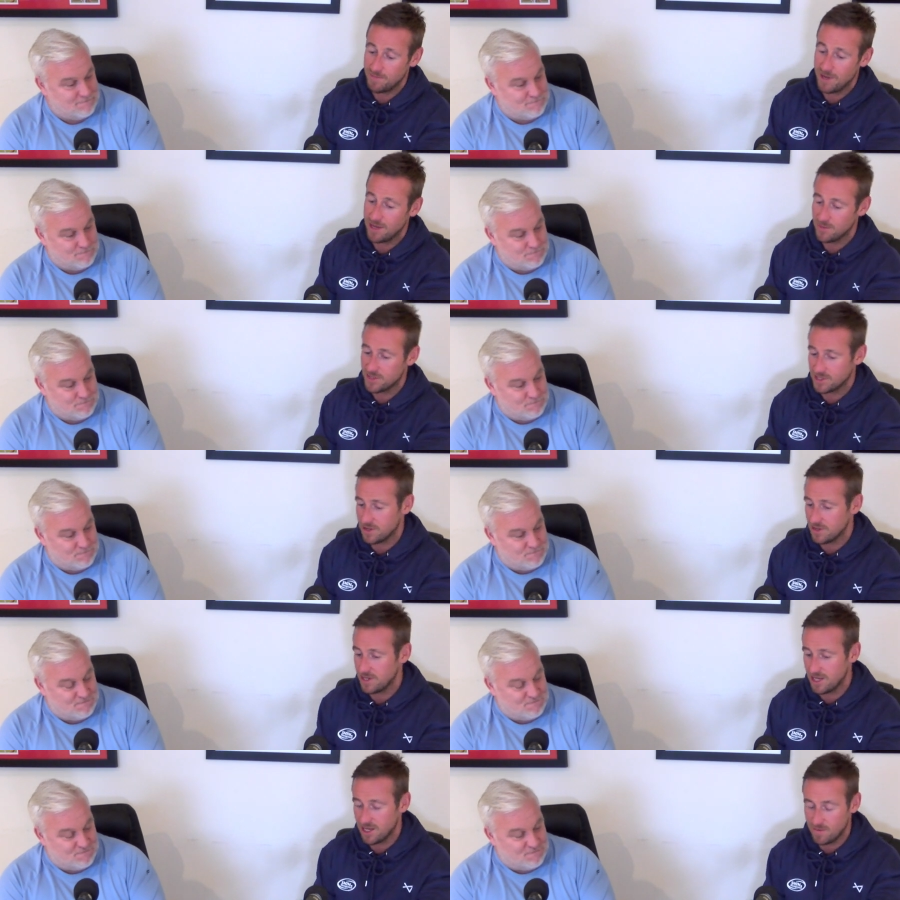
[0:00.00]
Speaker 1: Bateman's
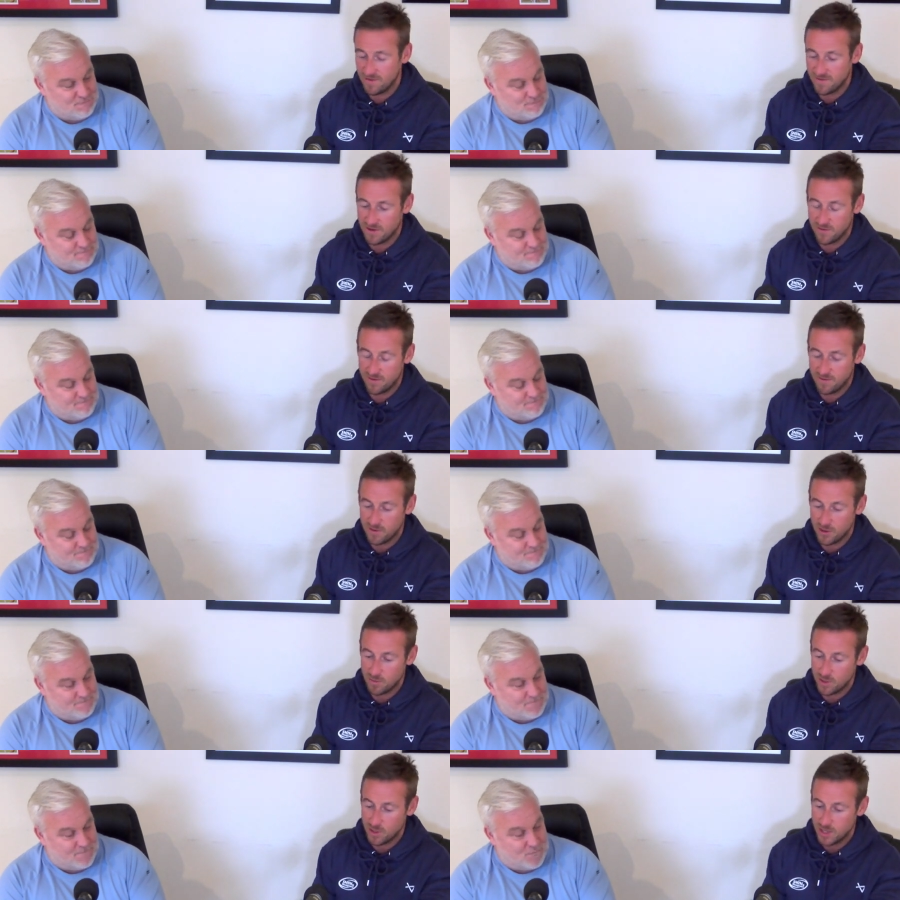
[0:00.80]
gone a year before I
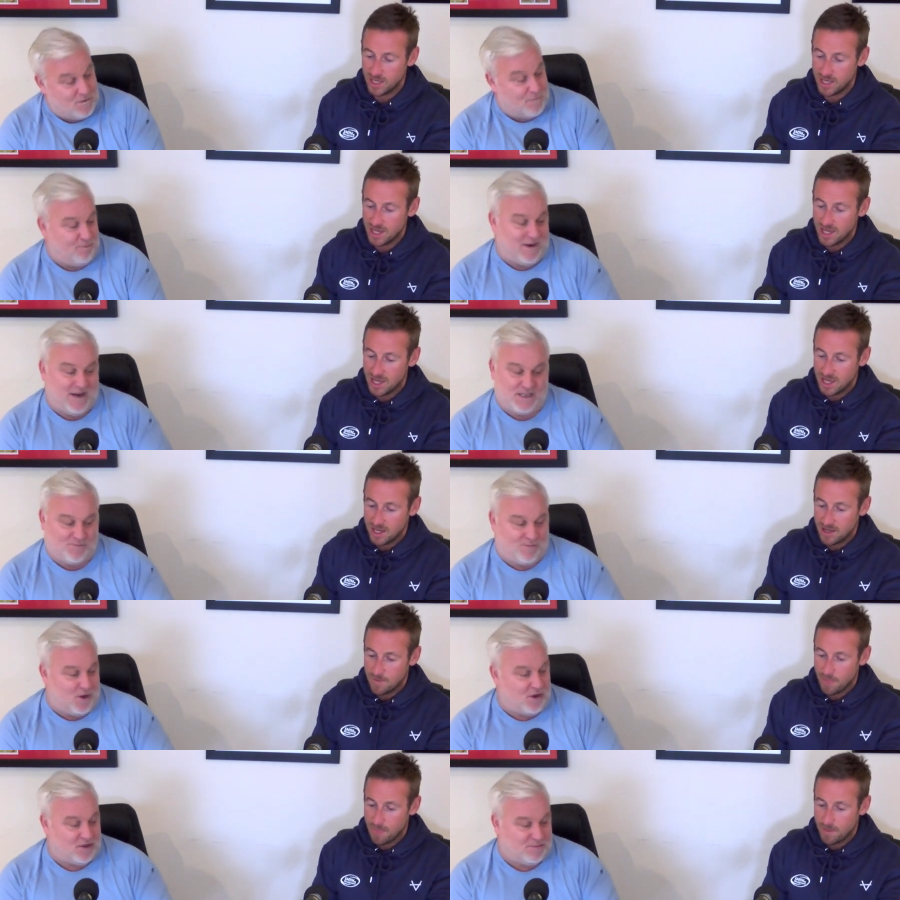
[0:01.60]
thought, but well,
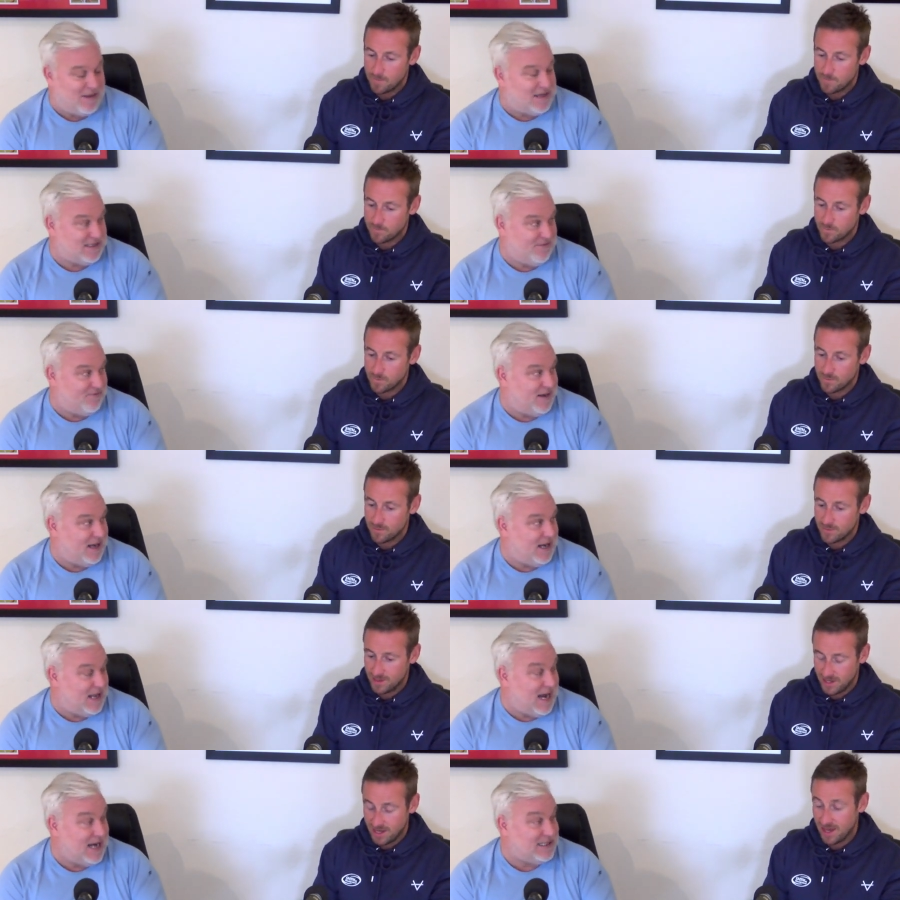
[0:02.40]
Speaker 2: Pearce-Paul's massive in
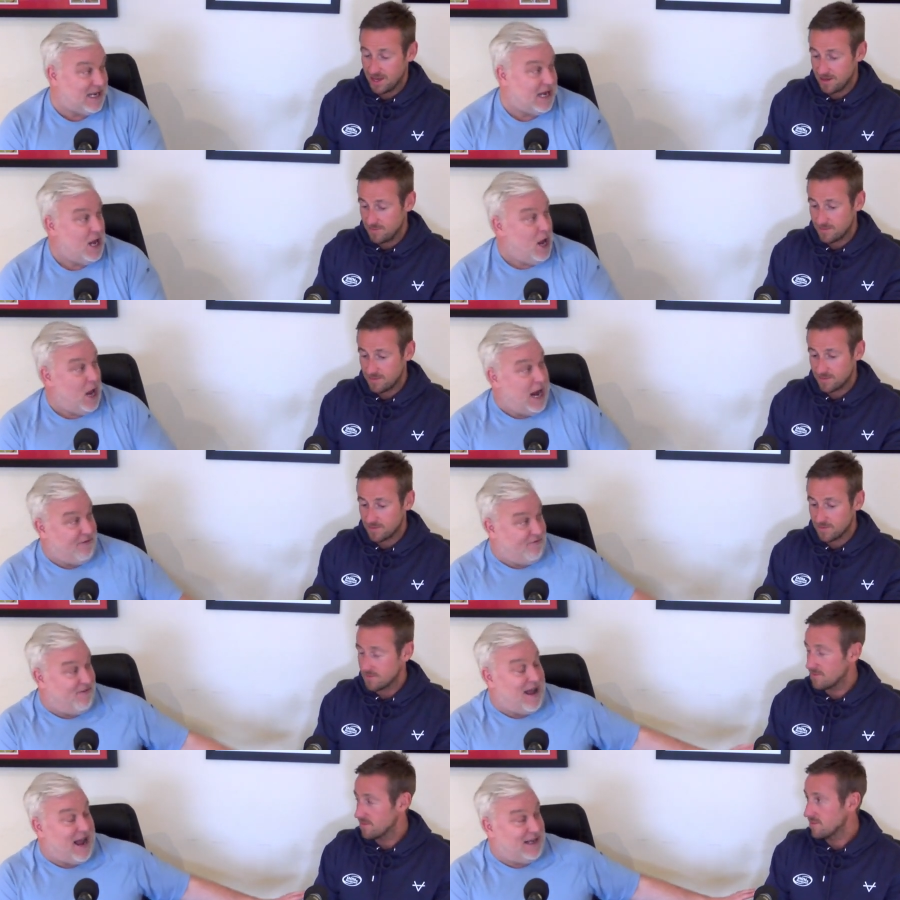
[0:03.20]
it. Like, yeah. in
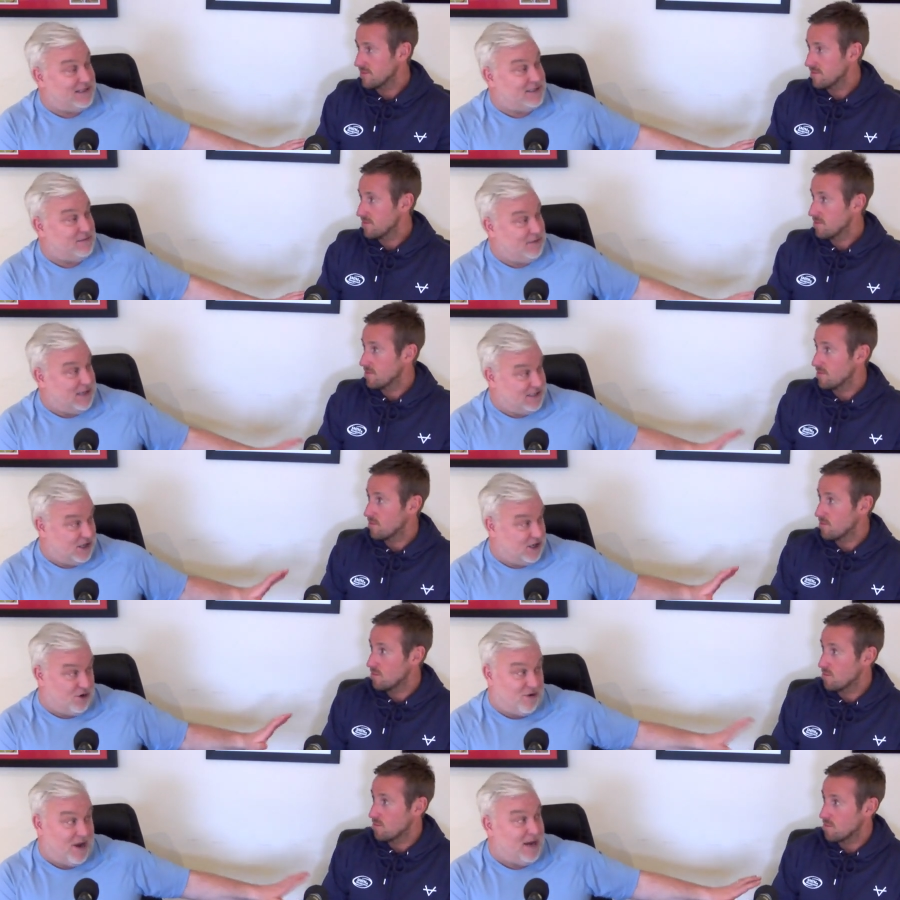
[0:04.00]
fact,
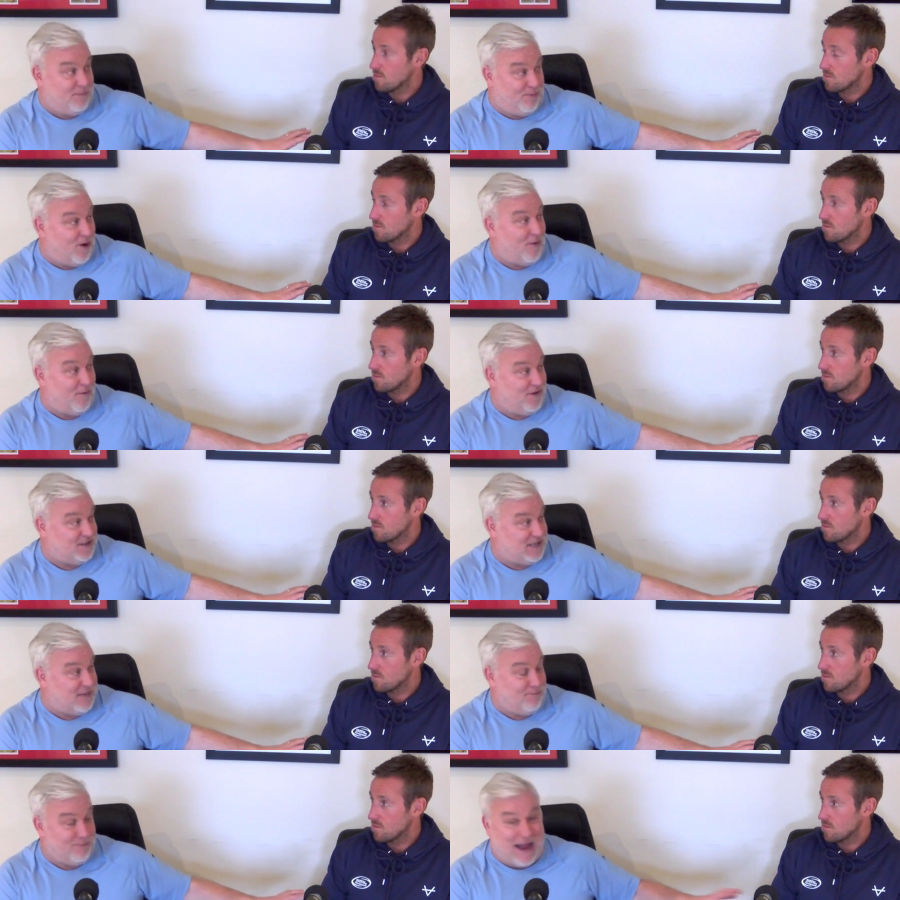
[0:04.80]
that's a great point where you
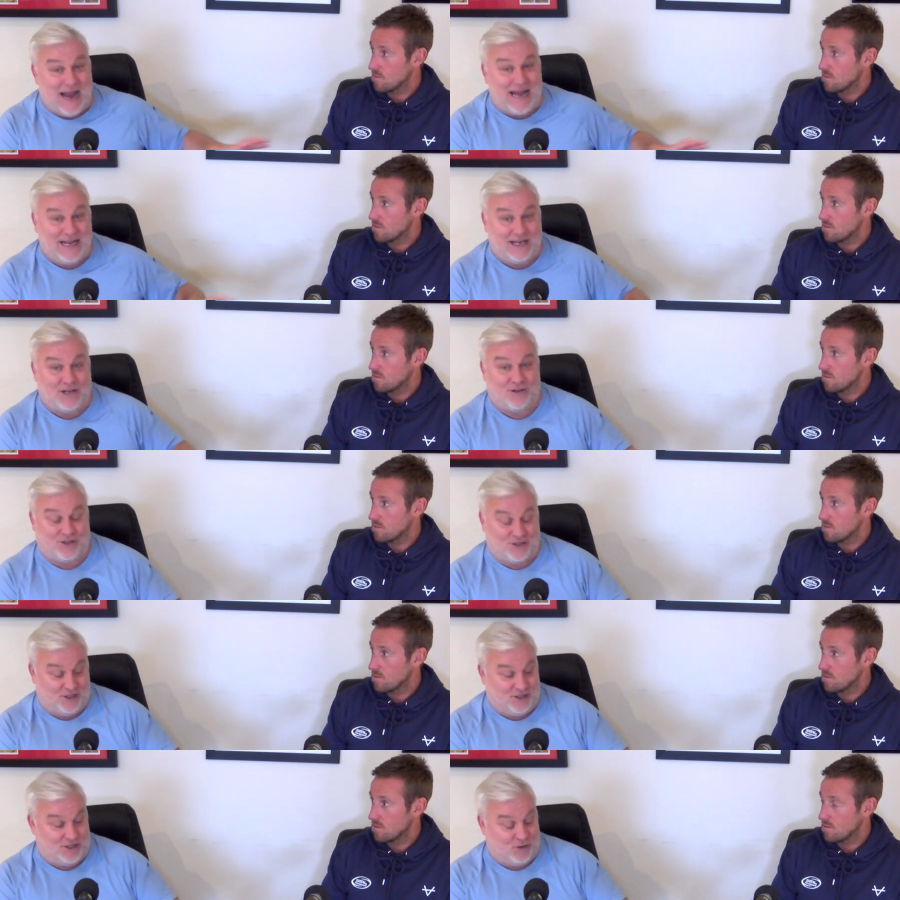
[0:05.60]
said Matty
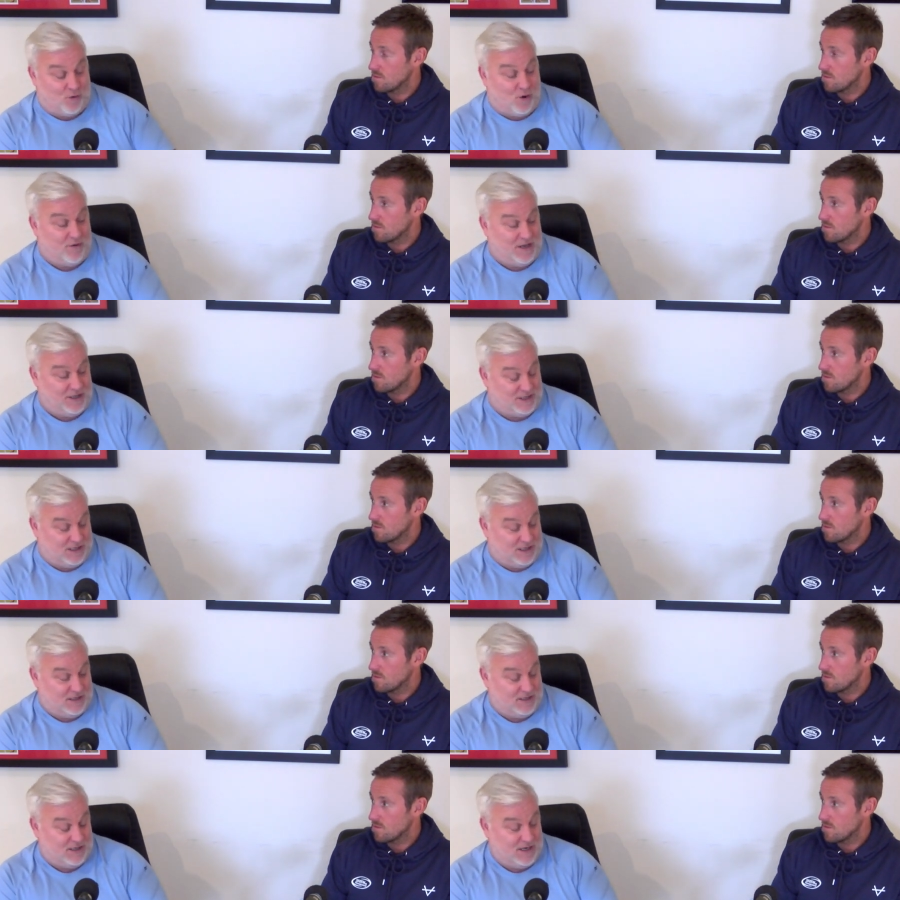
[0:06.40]
Nicholson to Warrington,